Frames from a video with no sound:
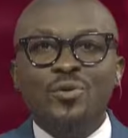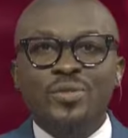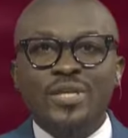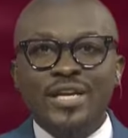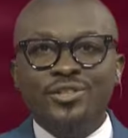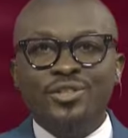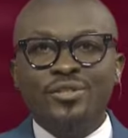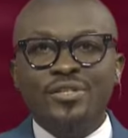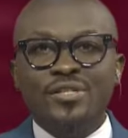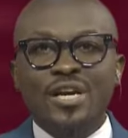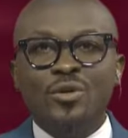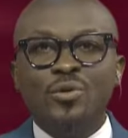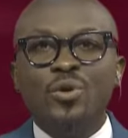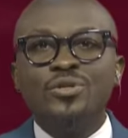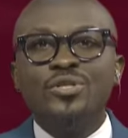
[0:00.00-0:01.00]

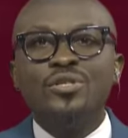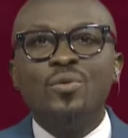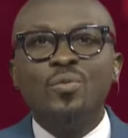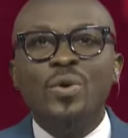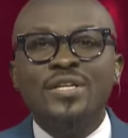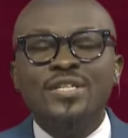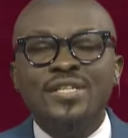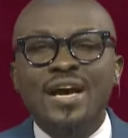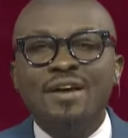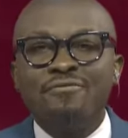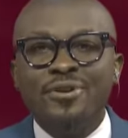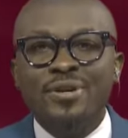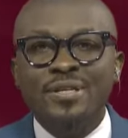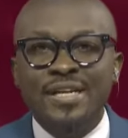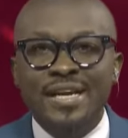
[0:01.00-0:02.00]
consultations across the West
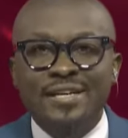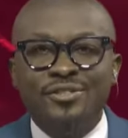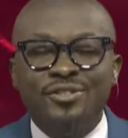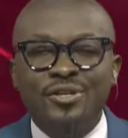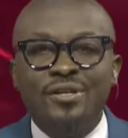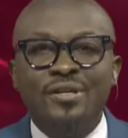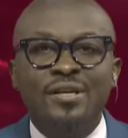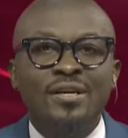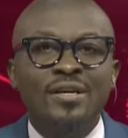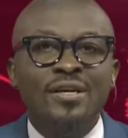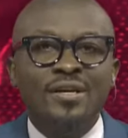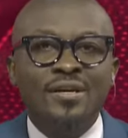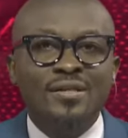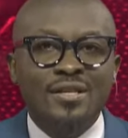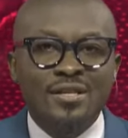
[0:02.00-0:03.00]
African nation.
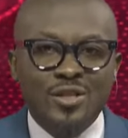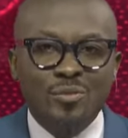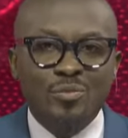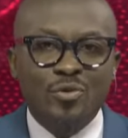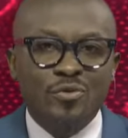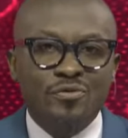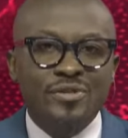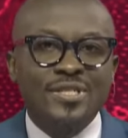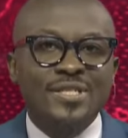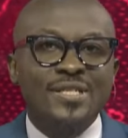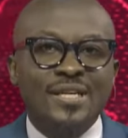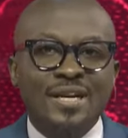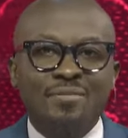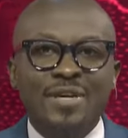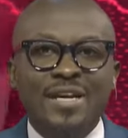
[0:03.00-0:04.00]
This move
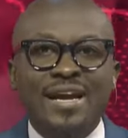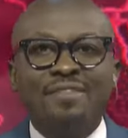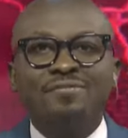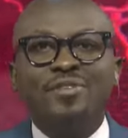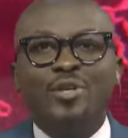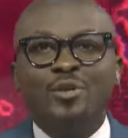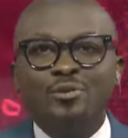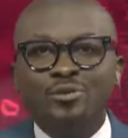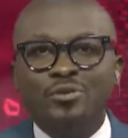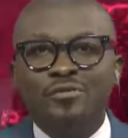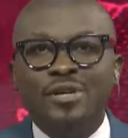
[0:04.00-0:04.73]
is coming after a